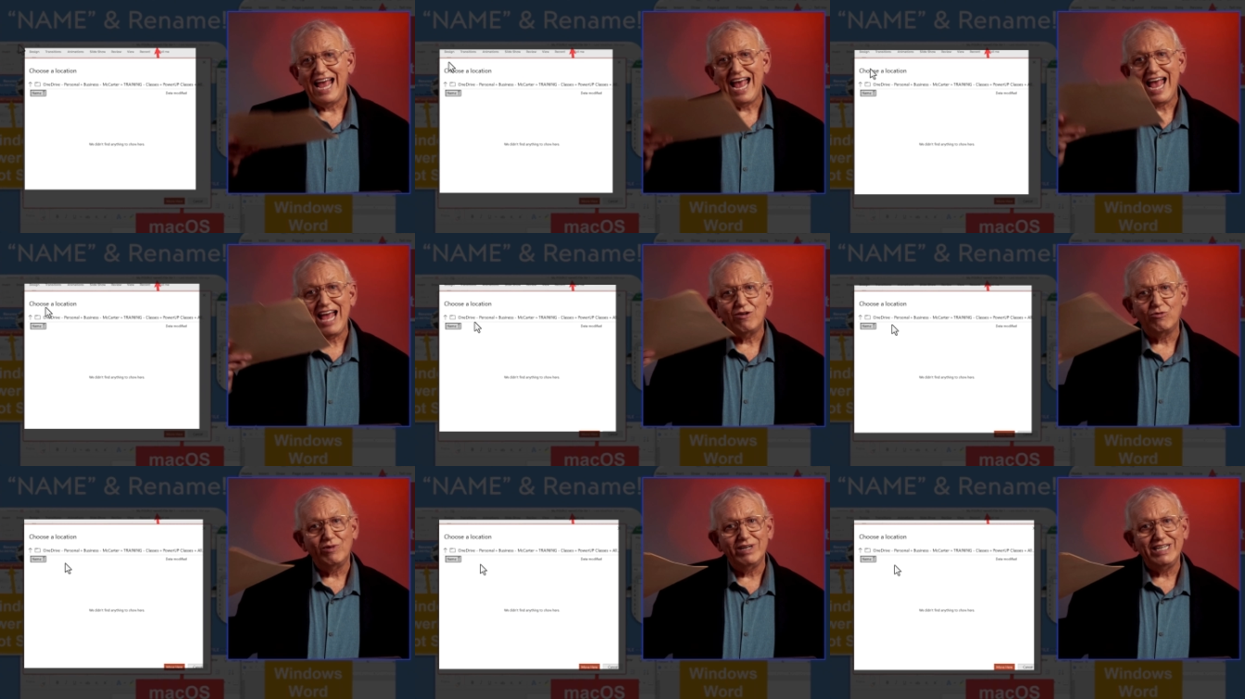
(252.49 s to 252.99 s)

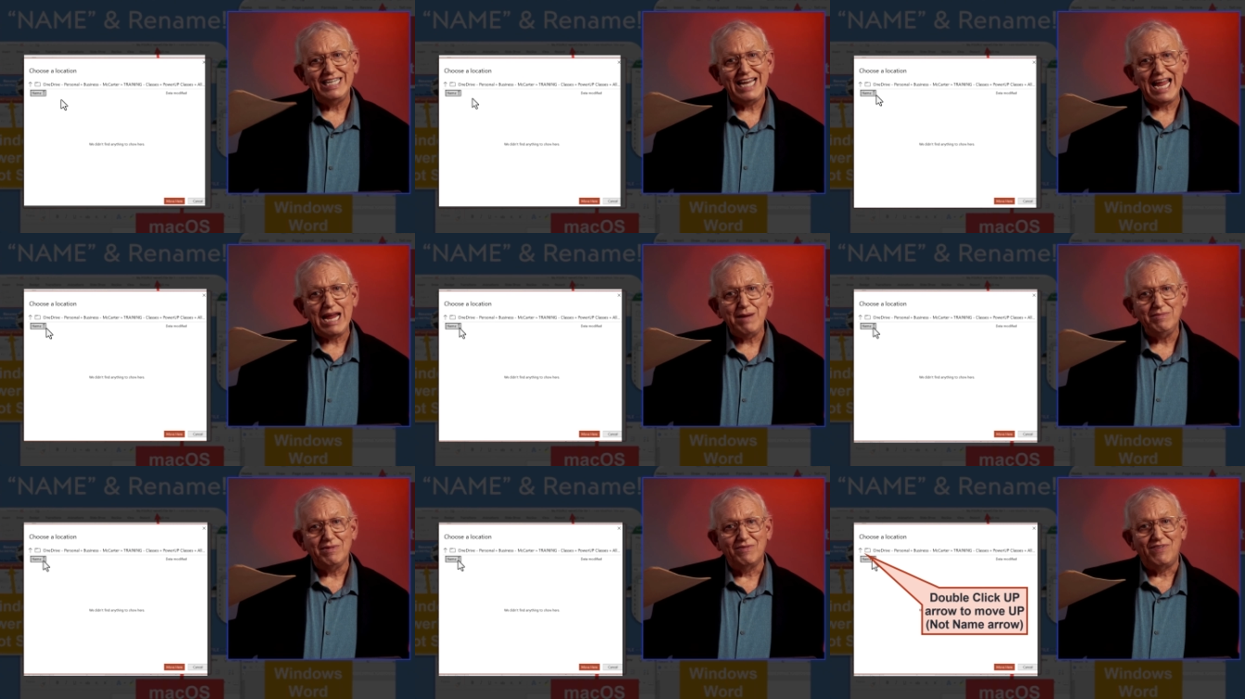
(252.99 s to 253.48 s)
and
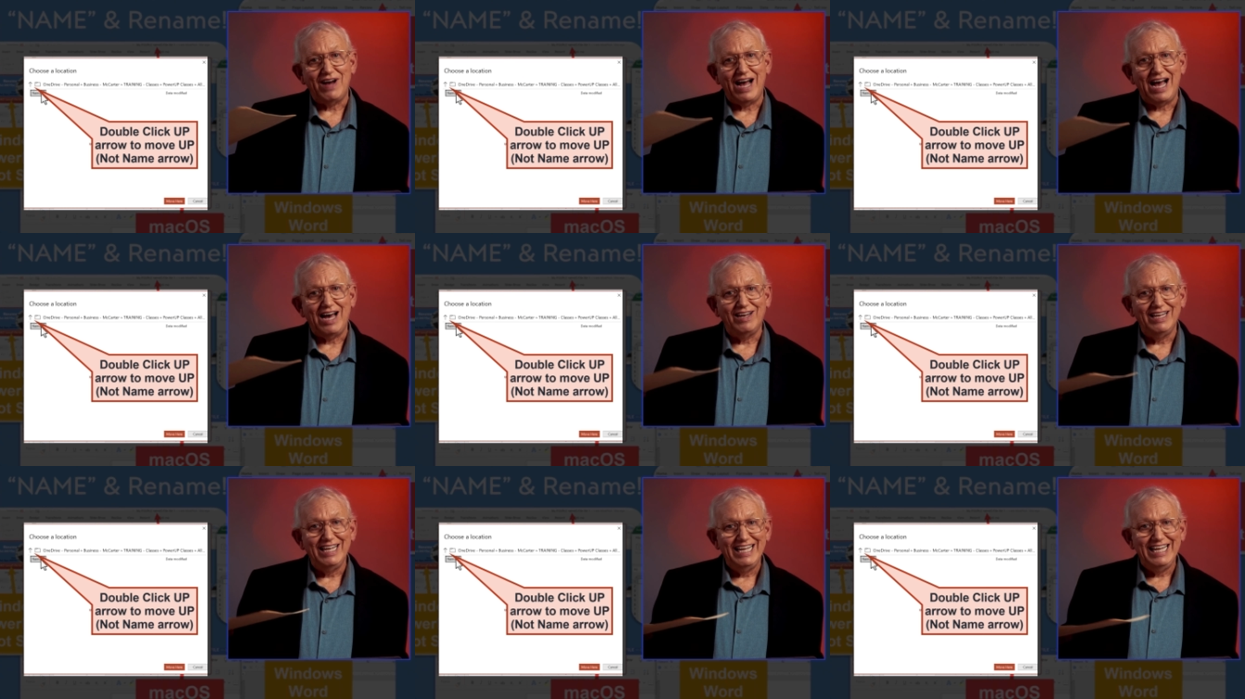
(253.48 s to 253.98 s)
rename the
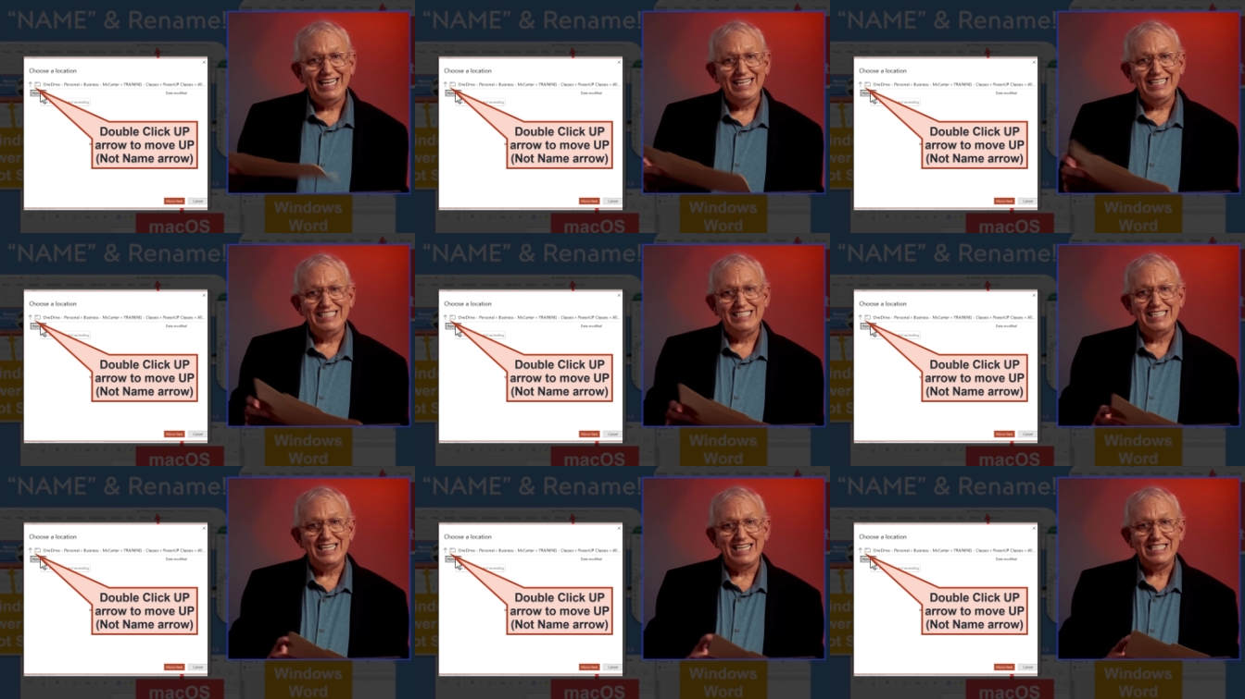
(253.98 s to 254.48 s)
file
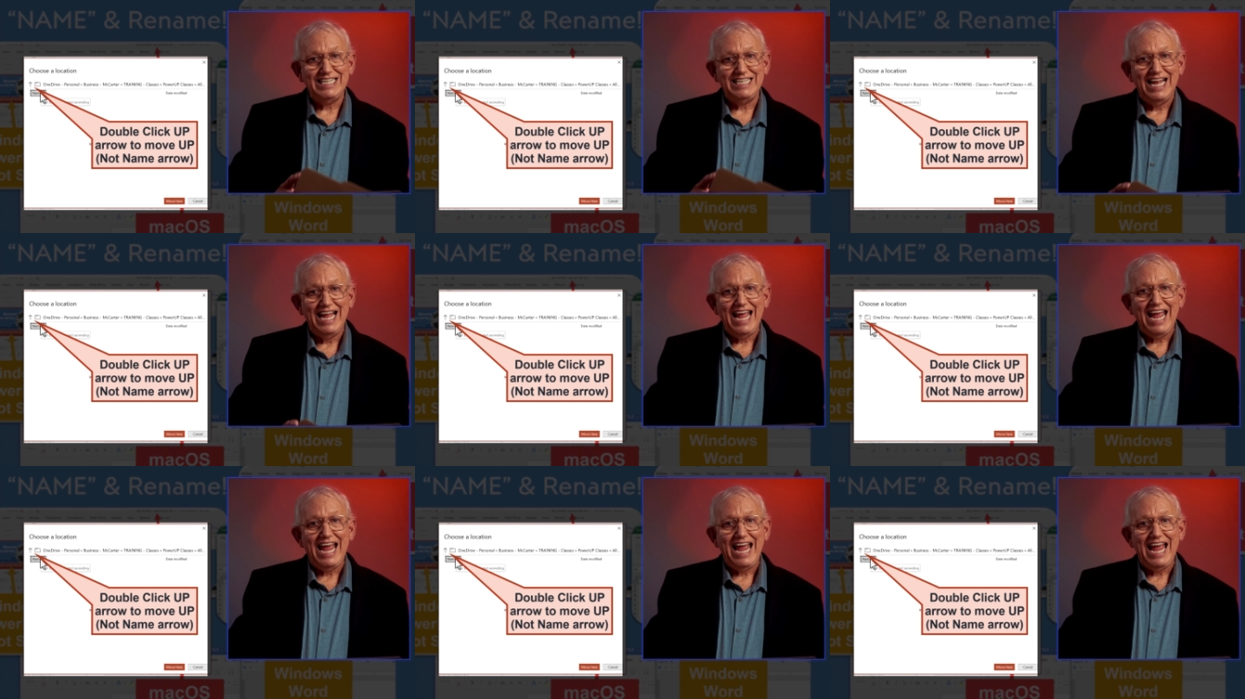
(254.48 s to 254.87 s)
in just